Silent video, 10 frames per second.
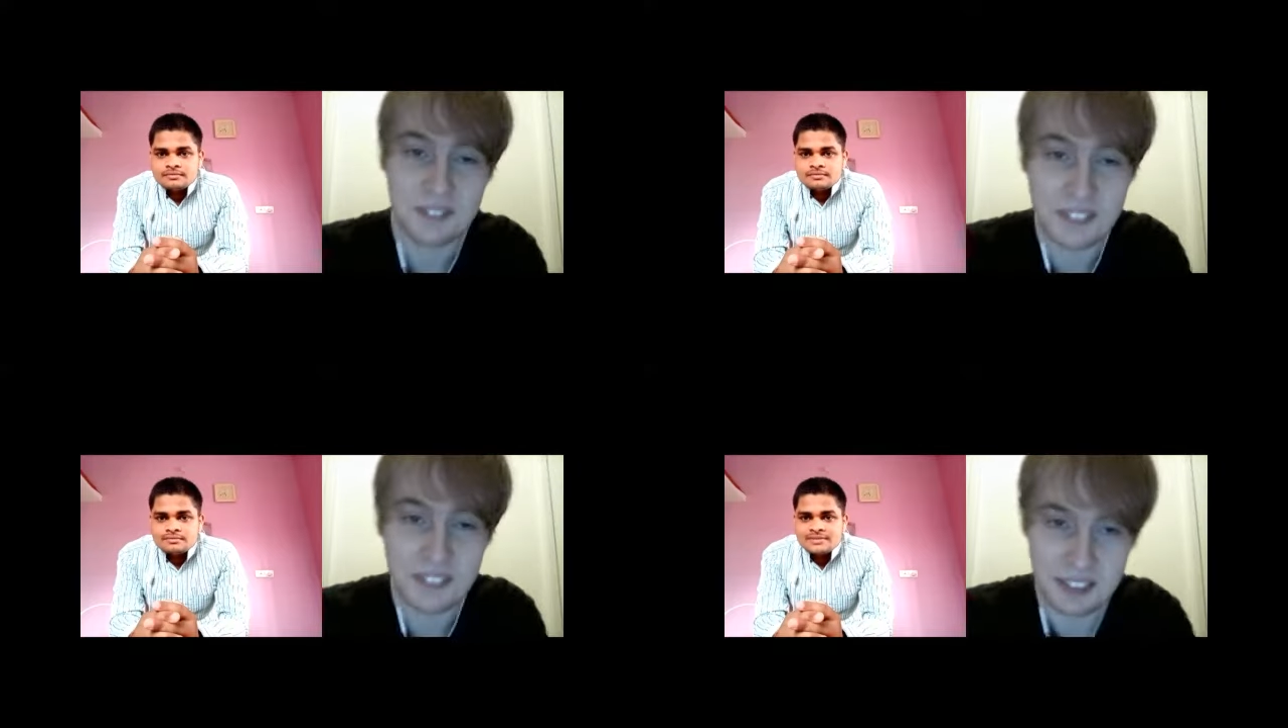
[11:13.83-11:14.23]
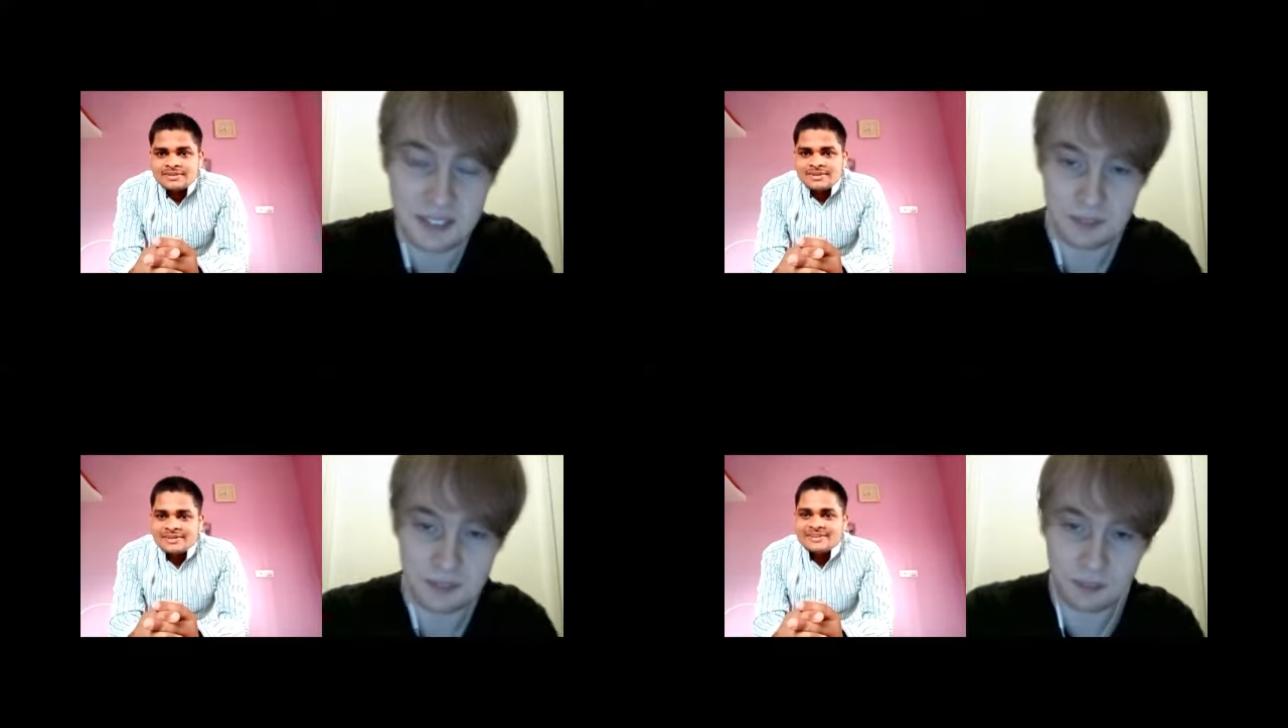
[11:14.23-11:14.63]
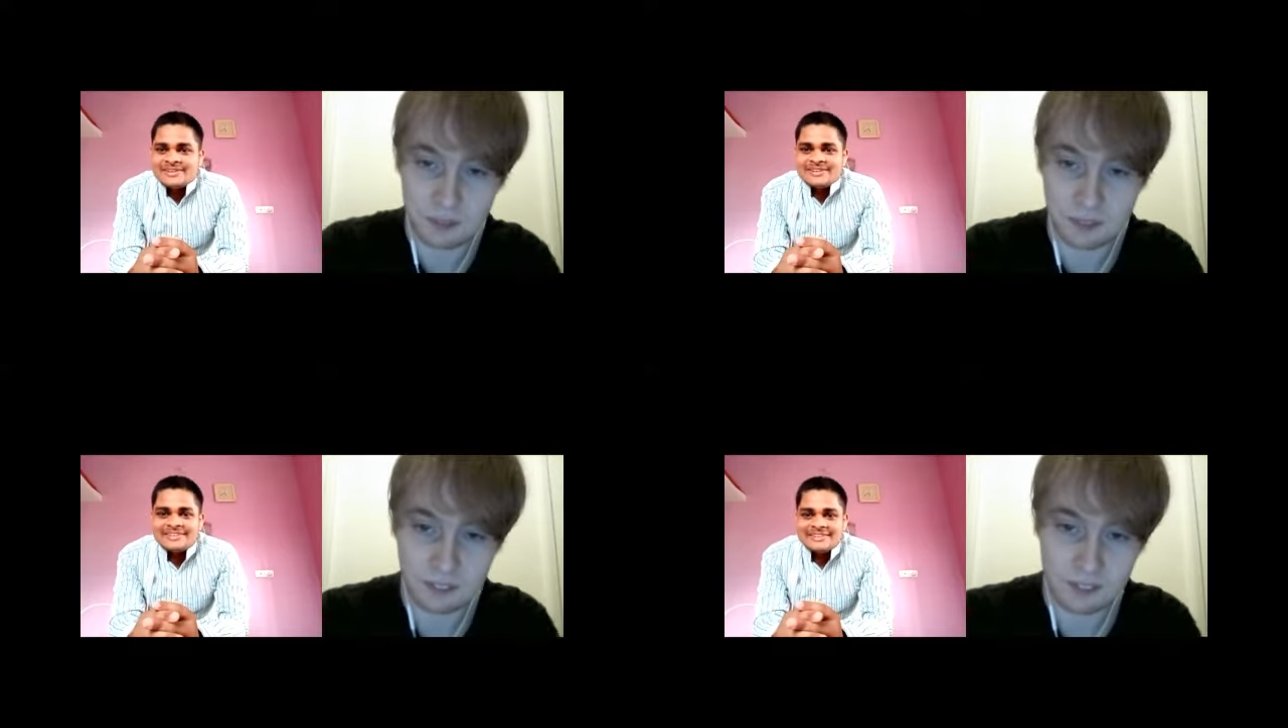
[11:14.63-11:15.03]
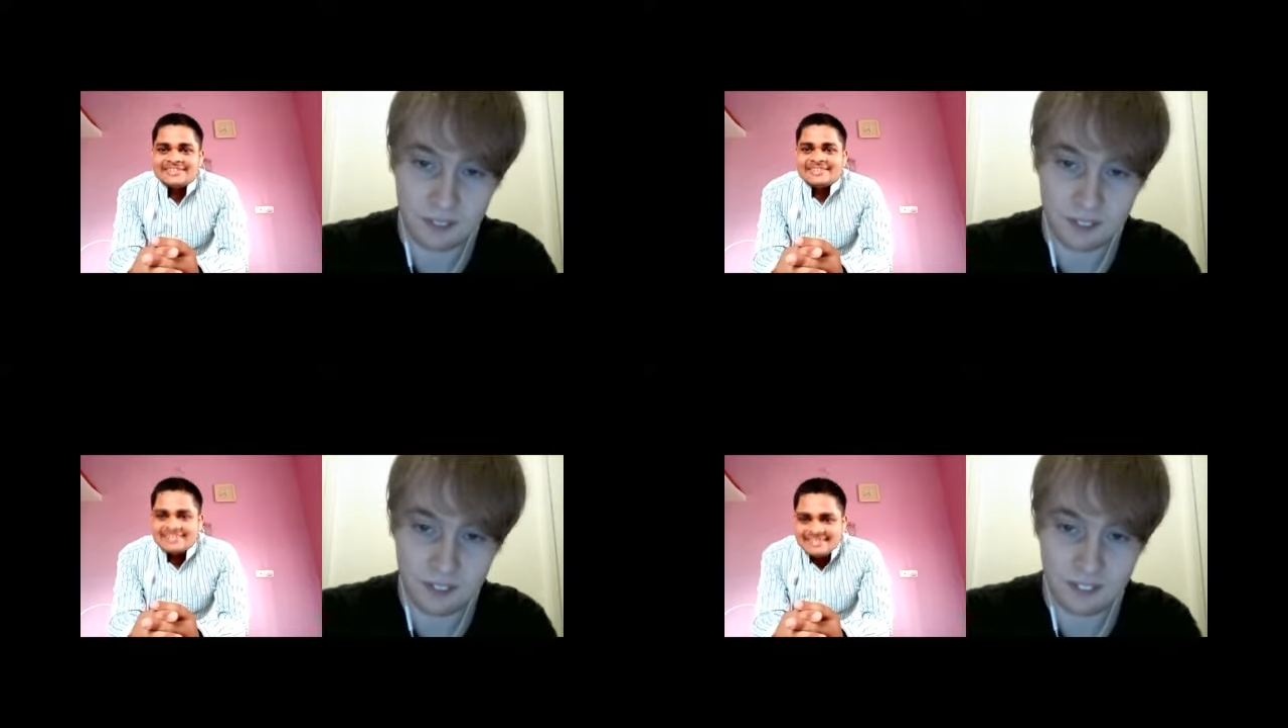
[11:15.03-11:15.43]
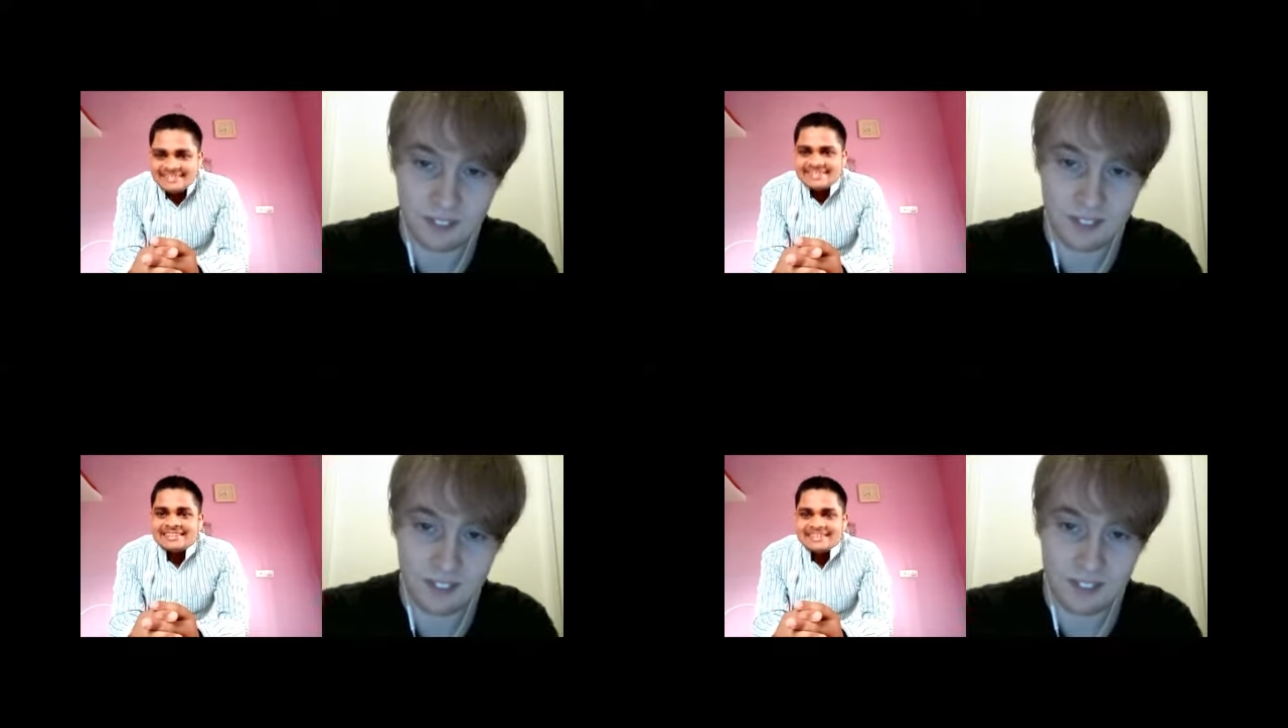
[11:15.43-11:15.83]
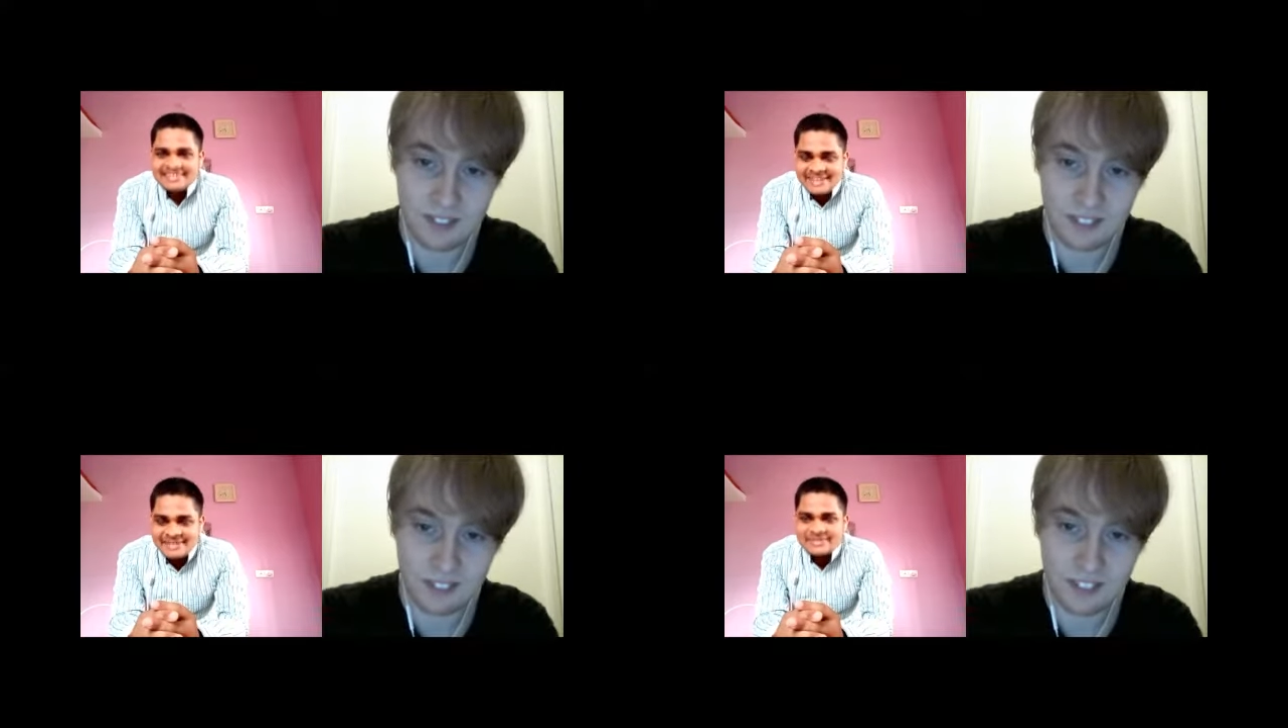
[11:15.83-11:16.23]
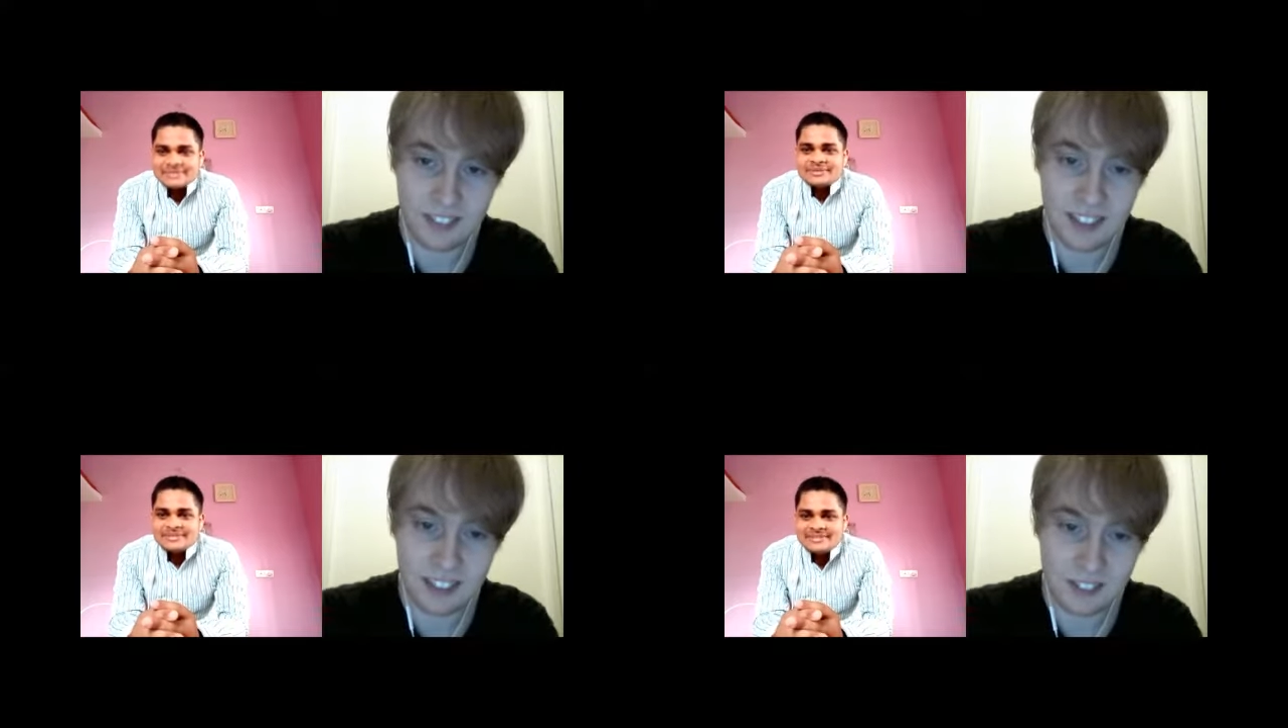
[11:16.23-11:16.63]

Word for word: Yeah. Thank you.